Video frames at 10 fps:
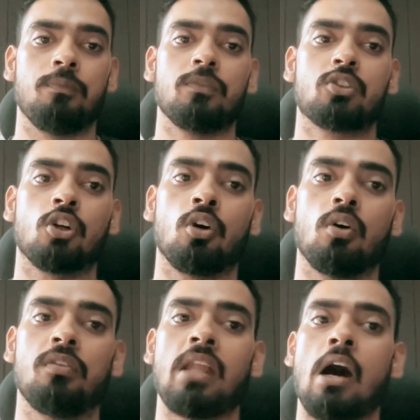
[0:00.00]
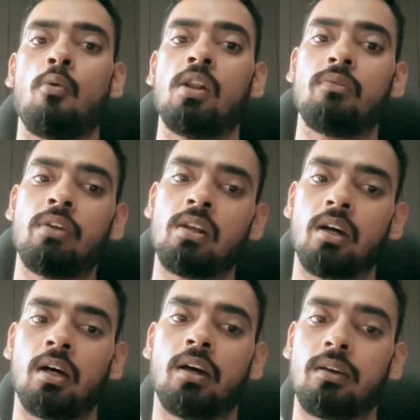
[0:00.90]
So now
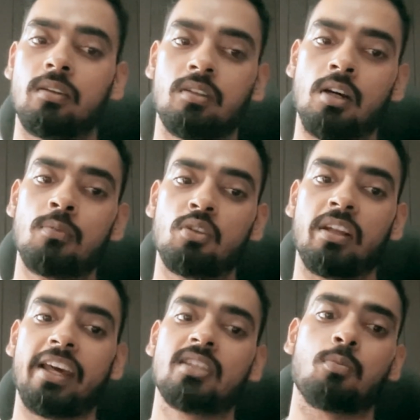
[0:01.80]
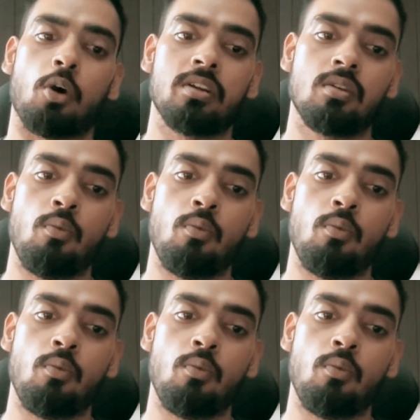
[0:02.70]
we'll come to the next point,